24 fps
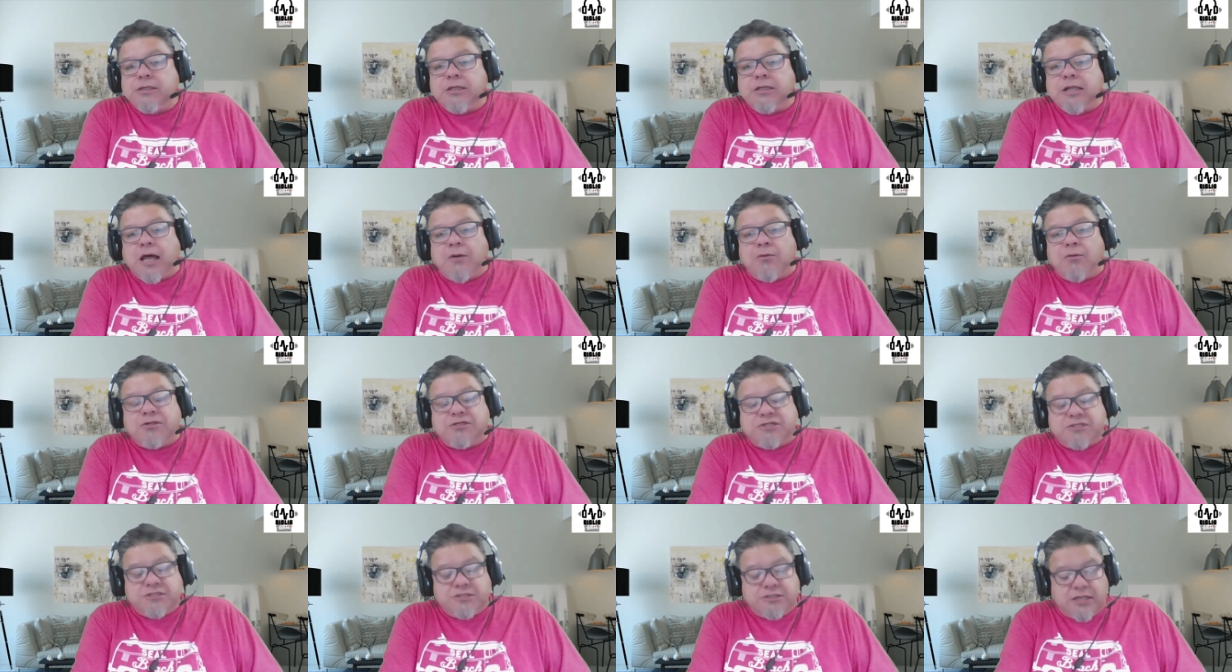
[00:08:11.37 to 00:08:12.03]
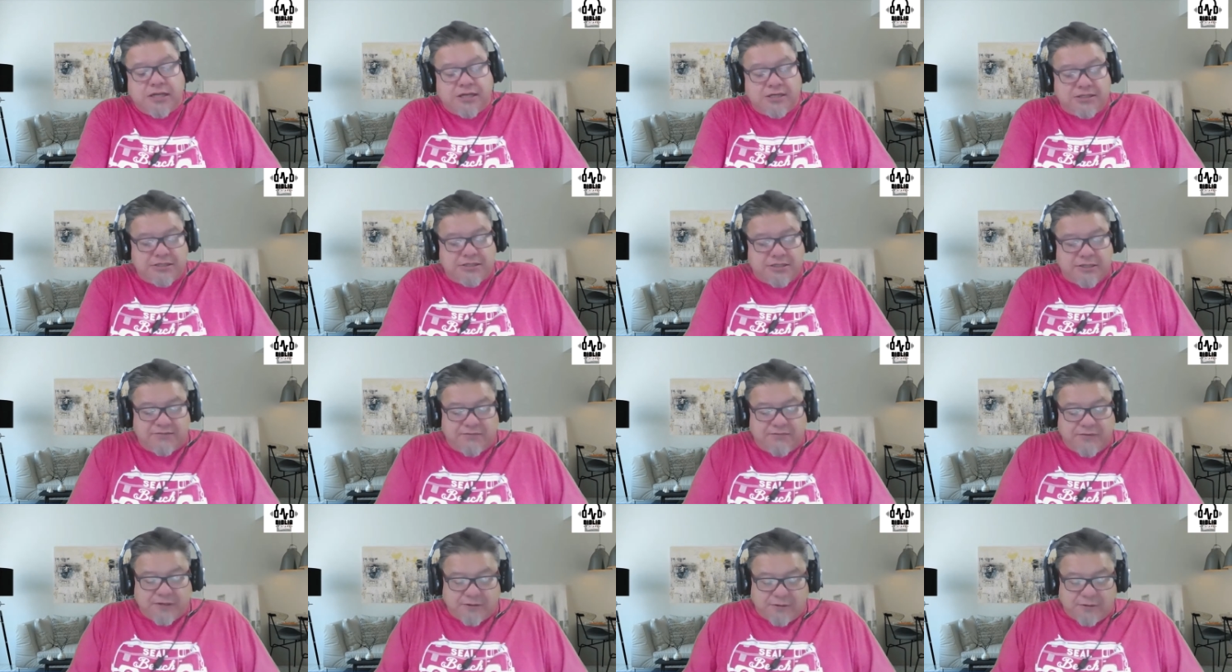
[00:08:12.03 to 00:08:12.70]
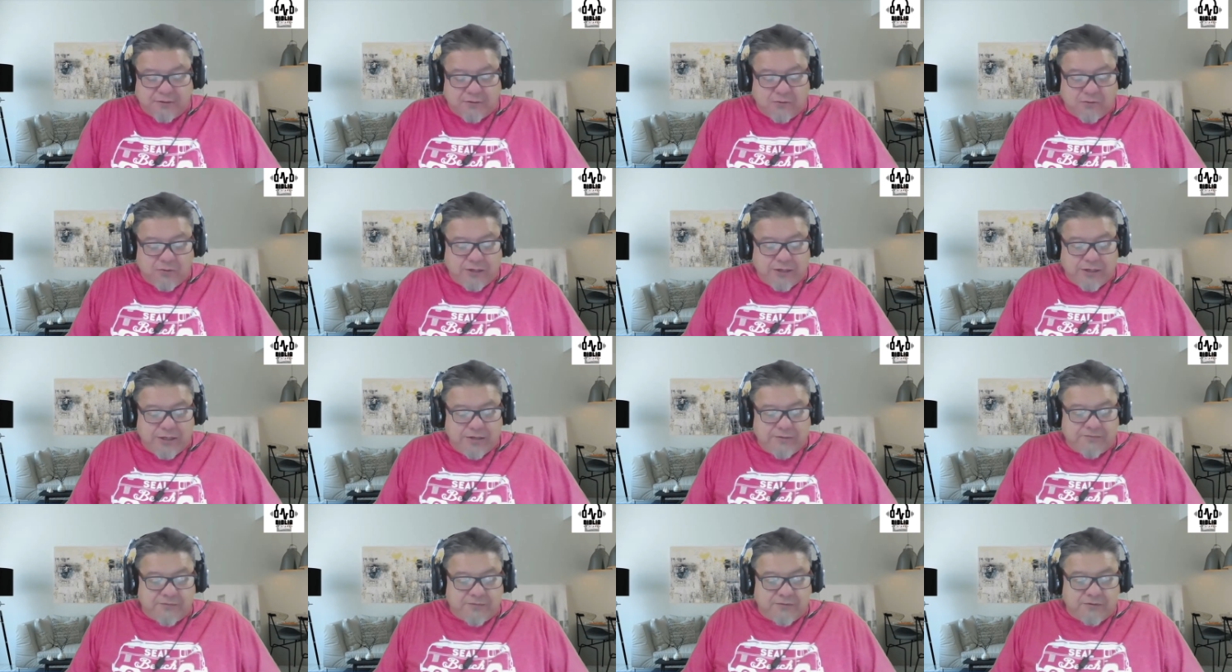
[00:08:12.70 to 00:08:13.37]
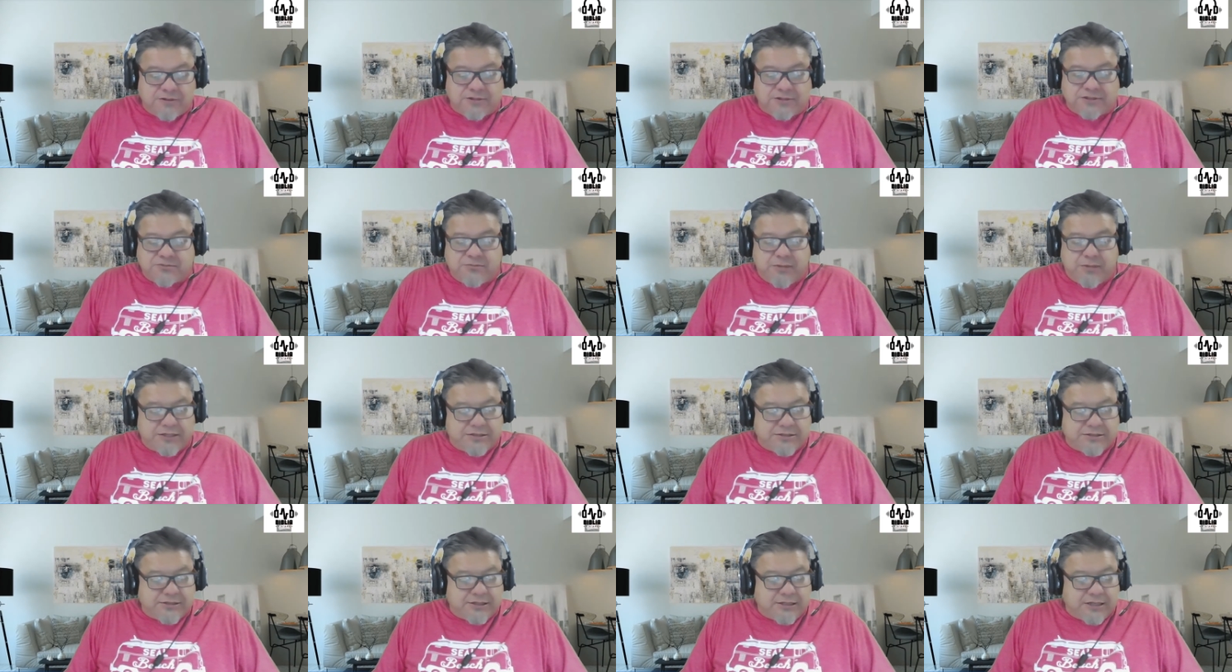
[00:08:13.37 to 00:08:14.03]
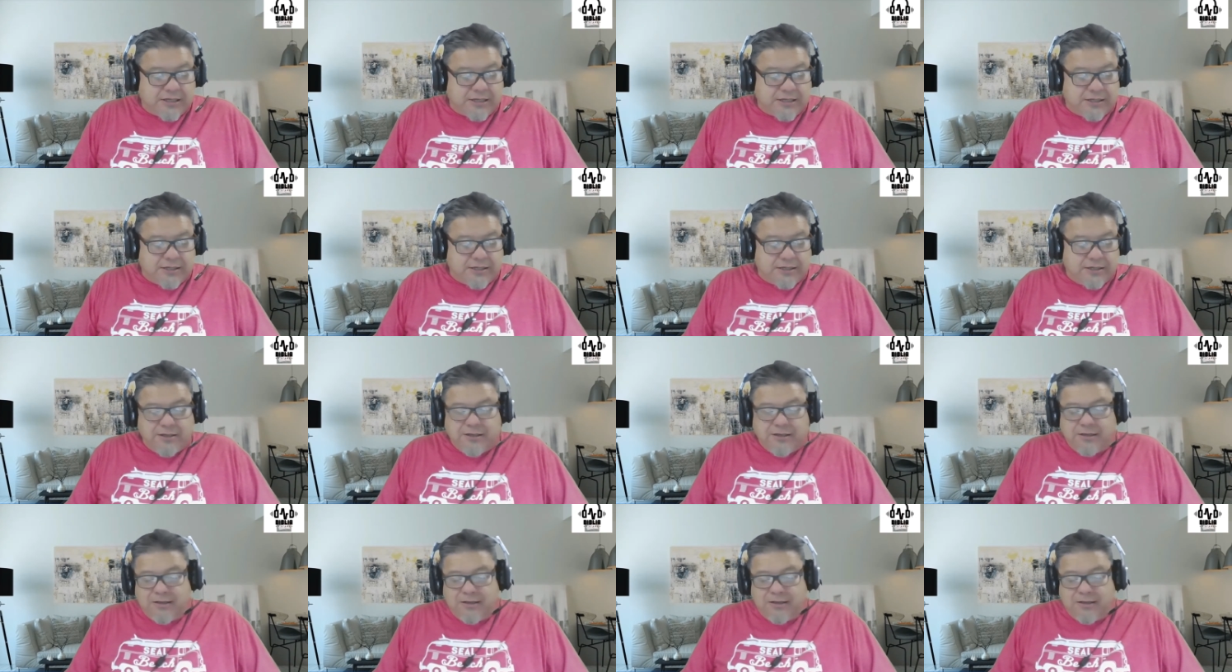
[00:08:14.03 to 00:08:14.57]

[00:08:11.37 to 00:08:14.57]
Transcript: That was a difficult reading for this Mexican.